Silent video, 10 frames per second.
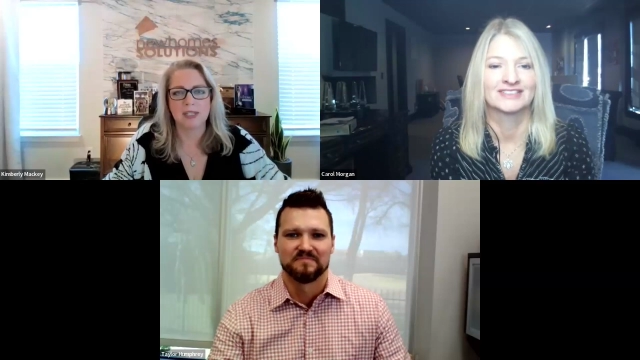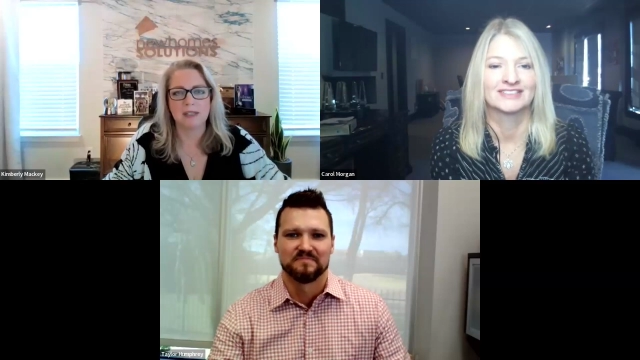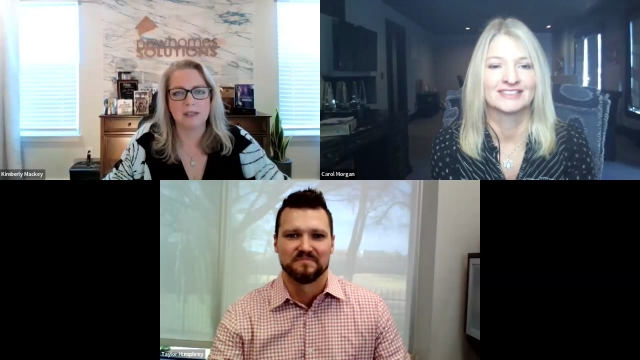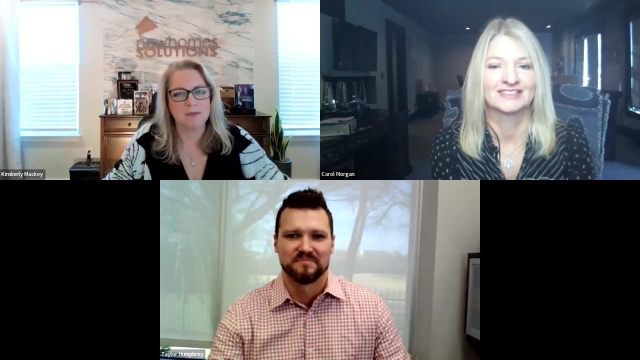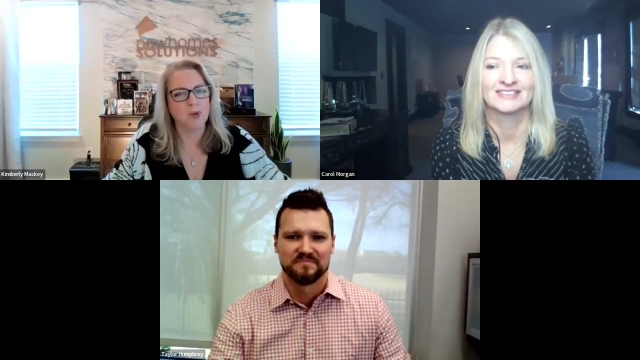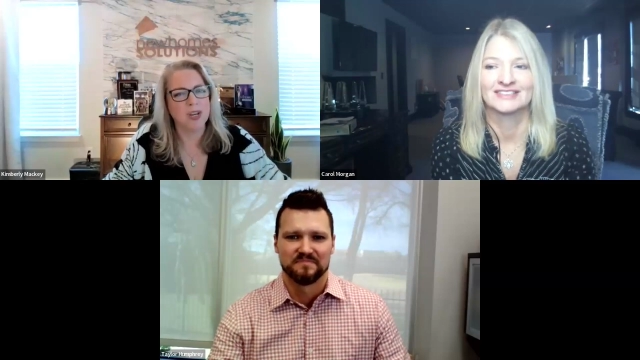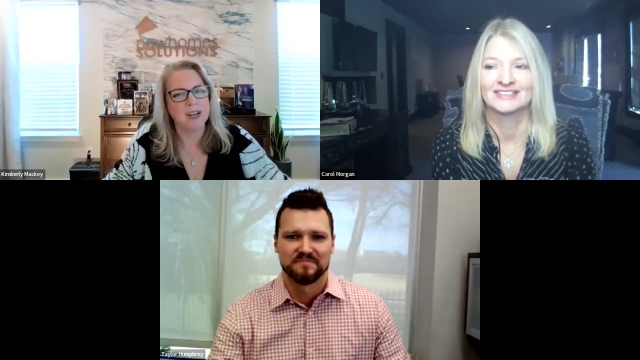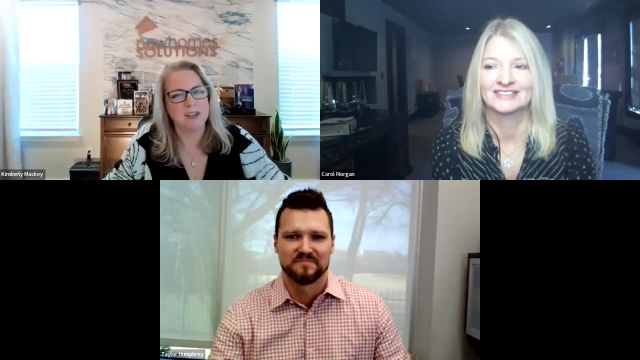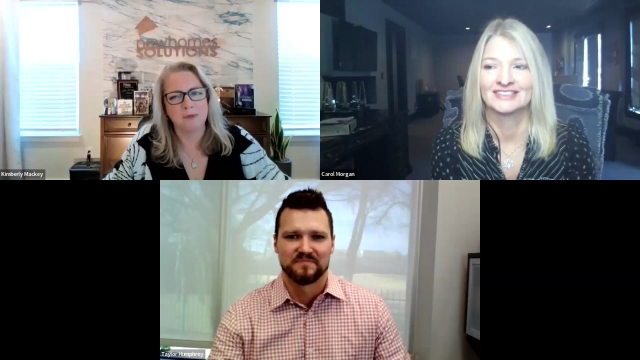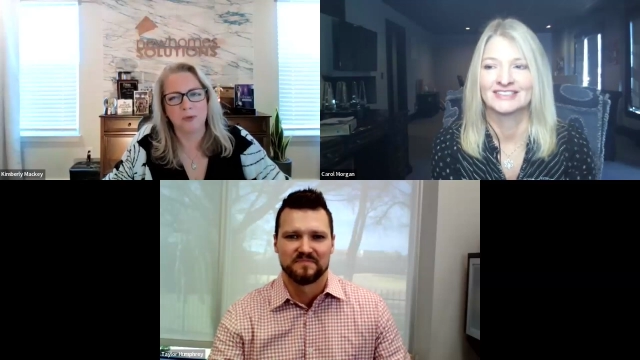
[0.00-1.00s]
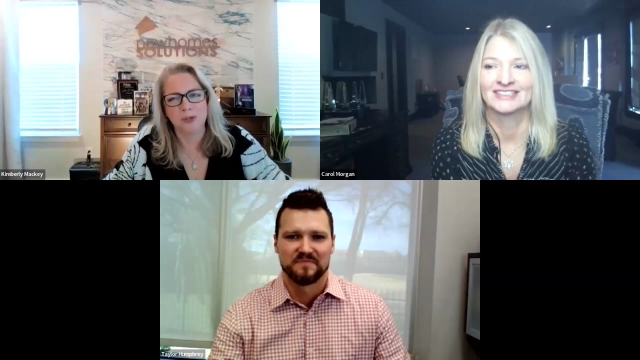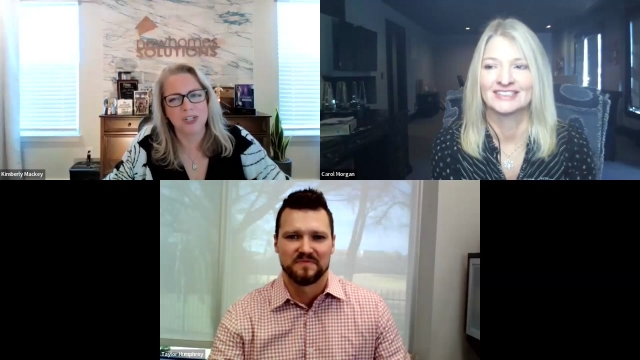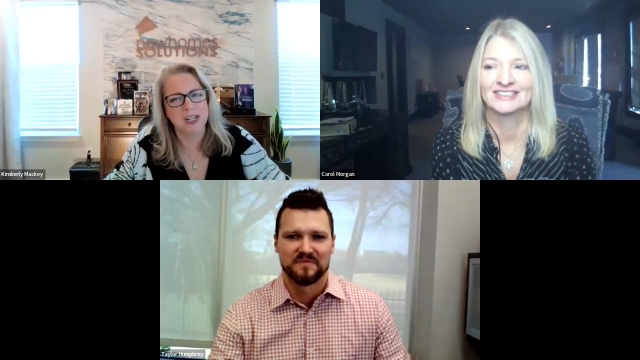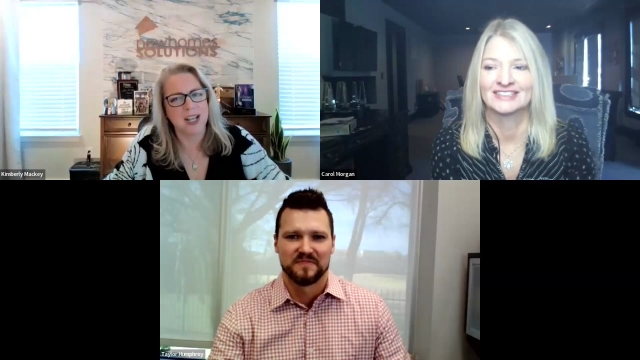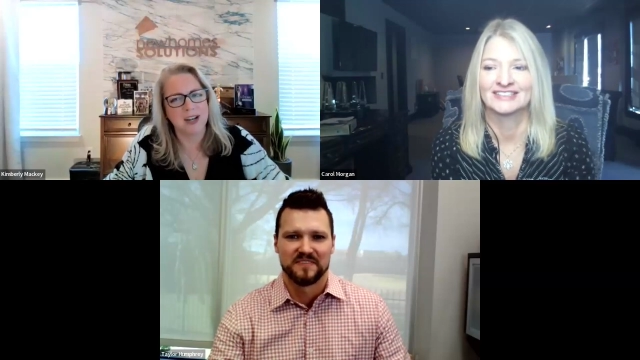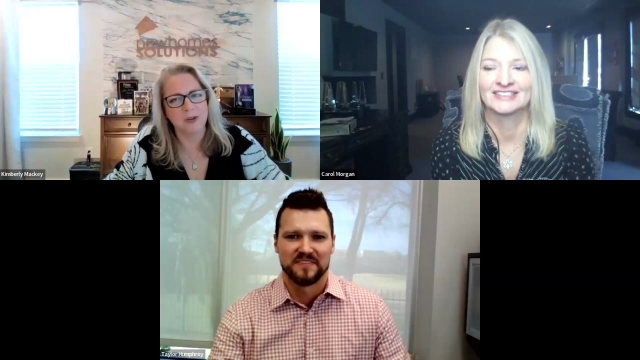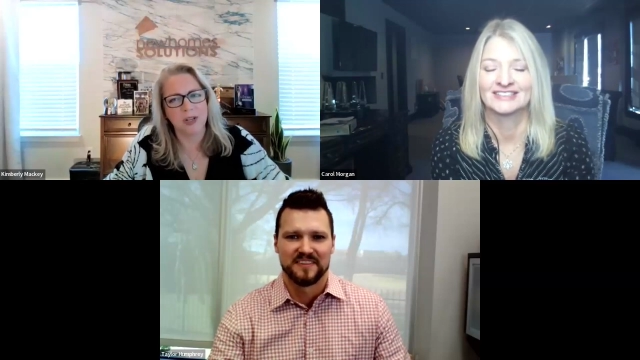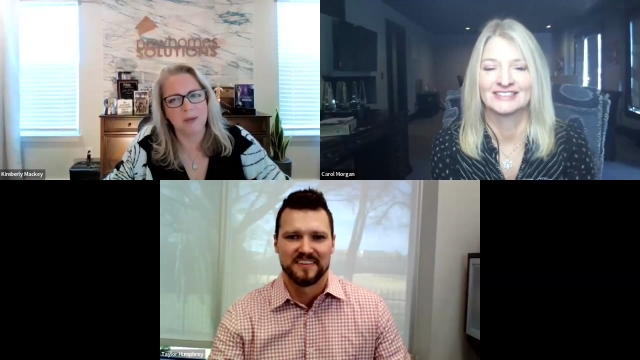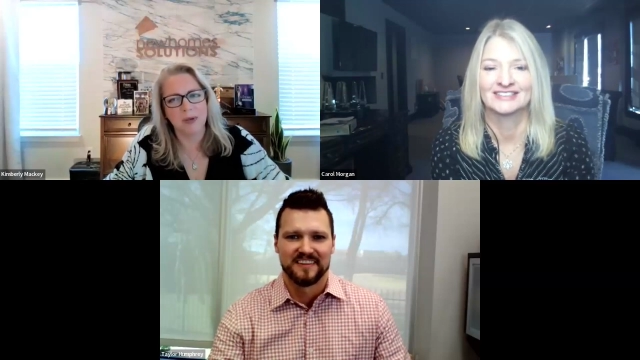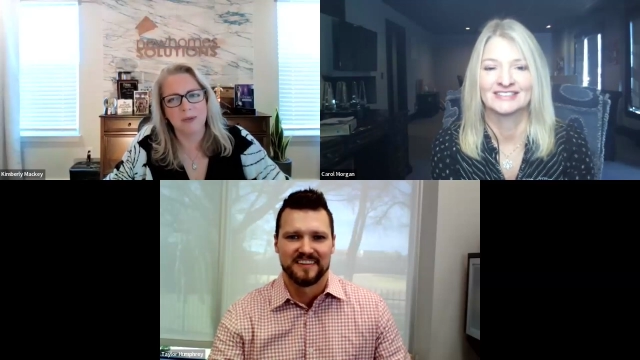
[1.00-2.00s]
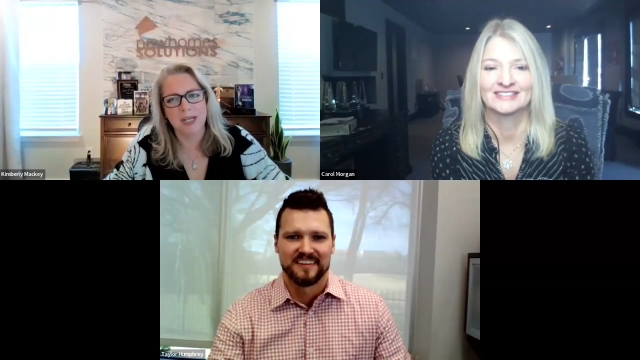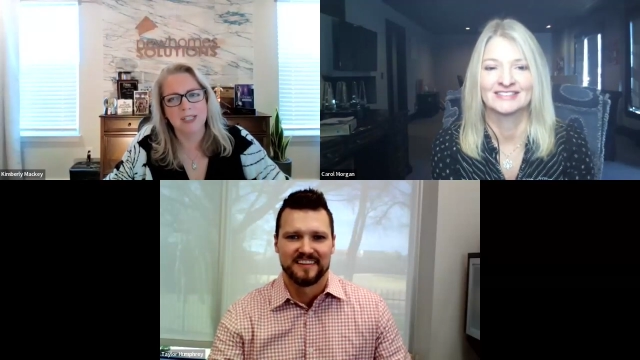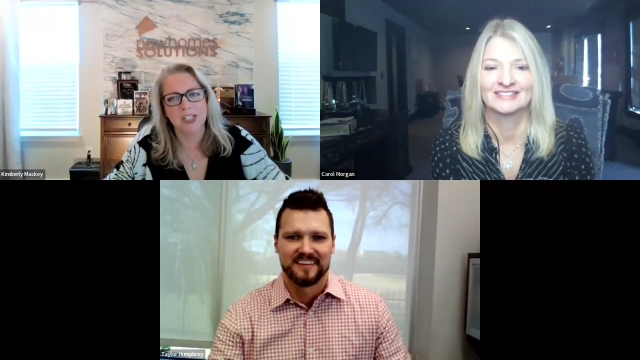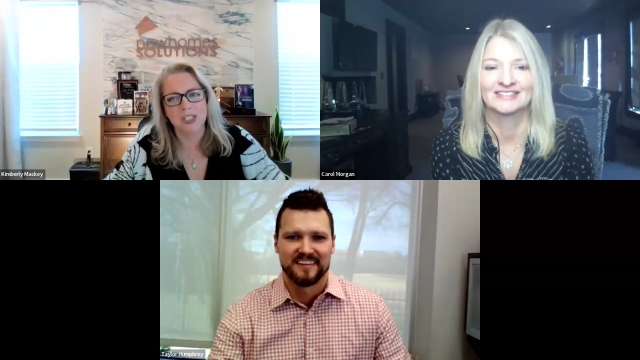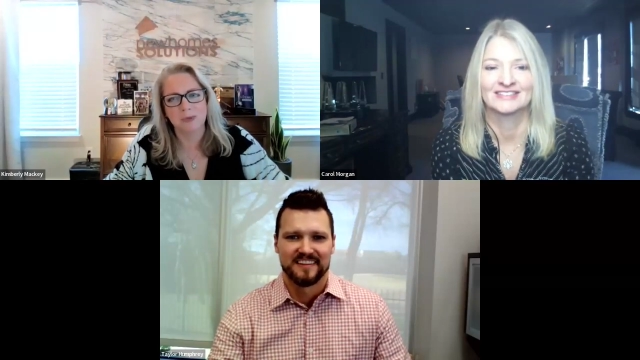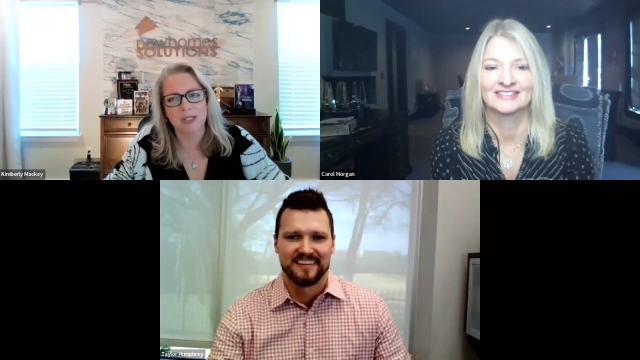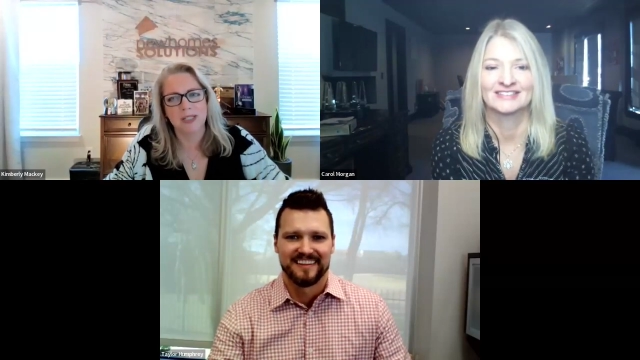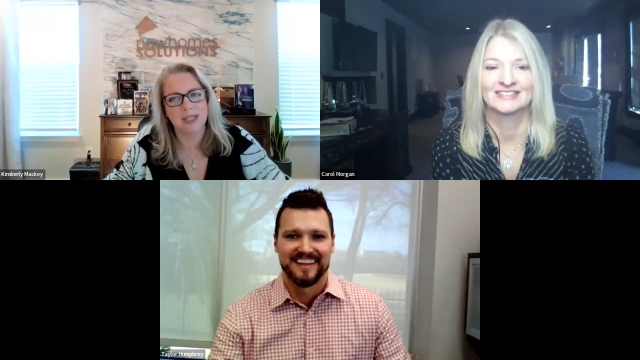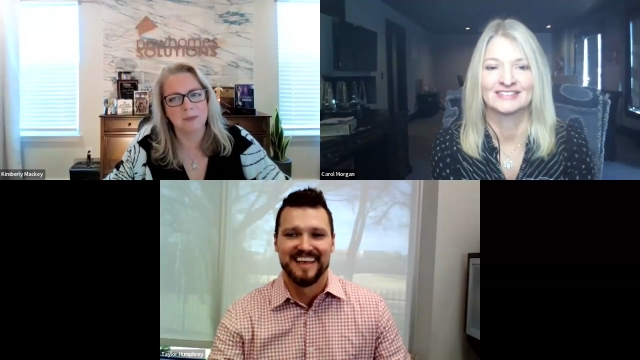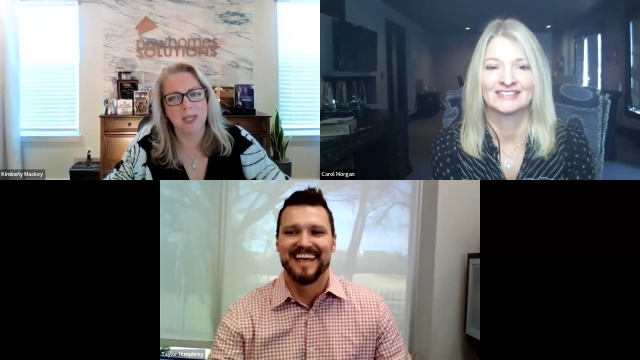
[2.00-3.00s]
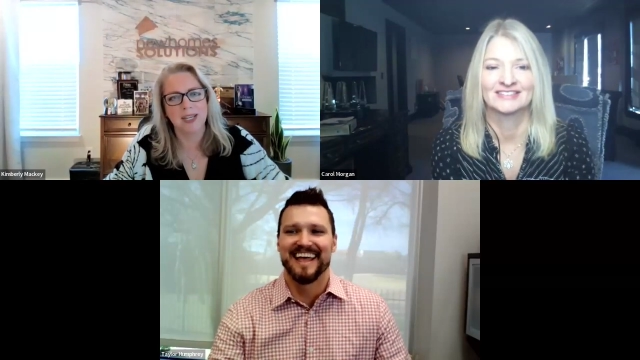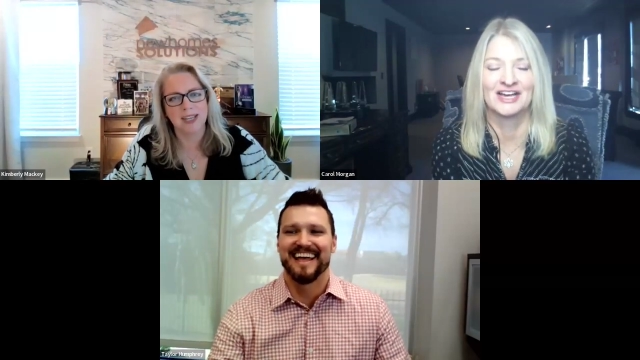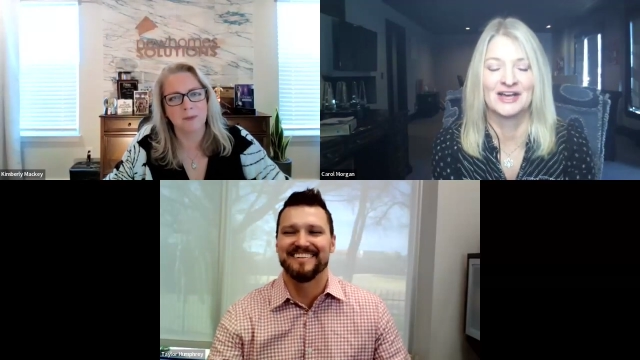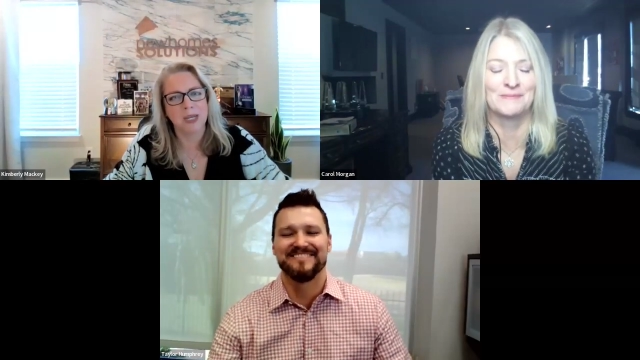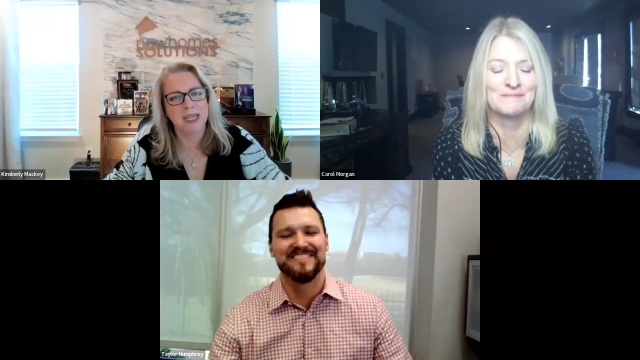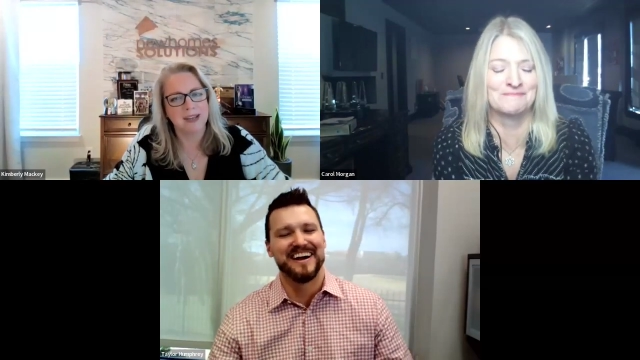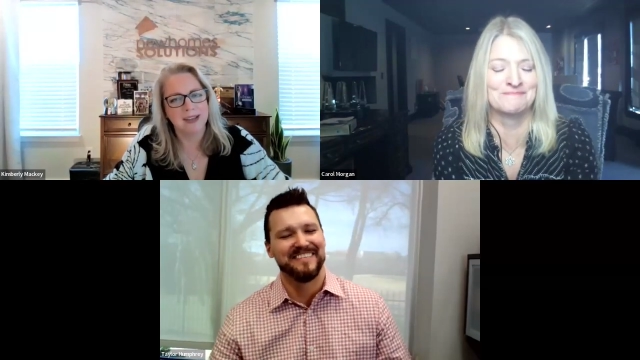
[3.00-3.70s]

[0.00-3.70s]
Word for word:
Speaker 1: still, what an unfortunate acronym. I mean, I just really am like, can